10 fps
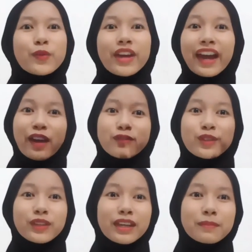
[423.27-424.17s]
We have
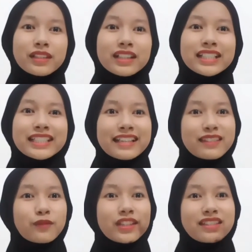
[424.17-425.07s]
to keep the
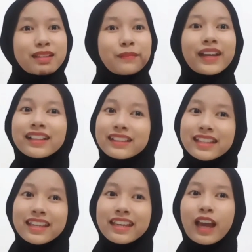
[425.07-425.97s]
digestive system
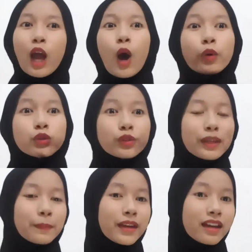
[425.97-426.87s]
healthy. How to
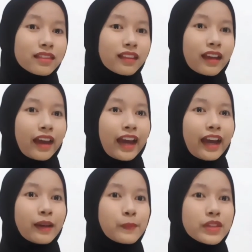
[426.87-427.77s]
keep it
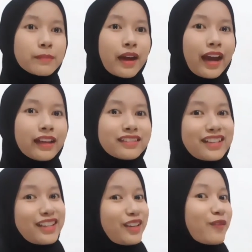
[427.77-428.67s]
can be by
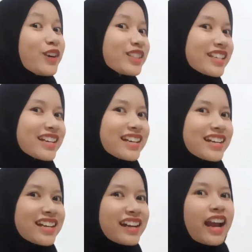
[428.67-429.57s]
drinking
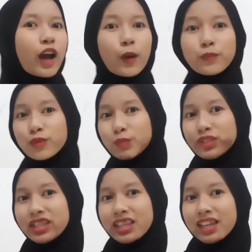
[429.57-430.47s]
water,
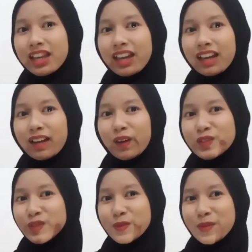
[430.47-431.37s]

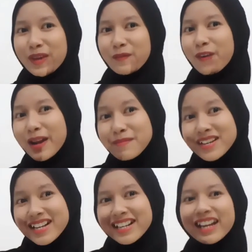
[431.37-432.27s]
consuming
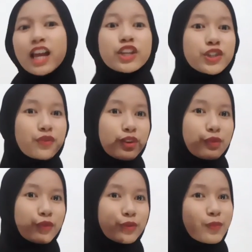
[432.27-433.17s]
fiber,
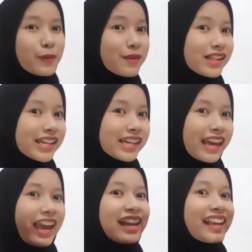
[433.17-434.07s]
chewing food
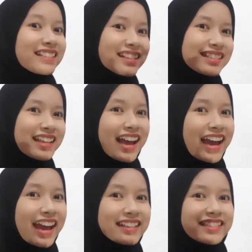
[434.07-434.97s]
properly, and
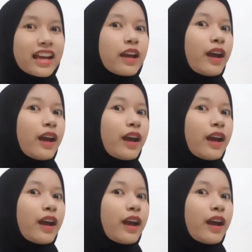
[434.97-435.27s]
exercise.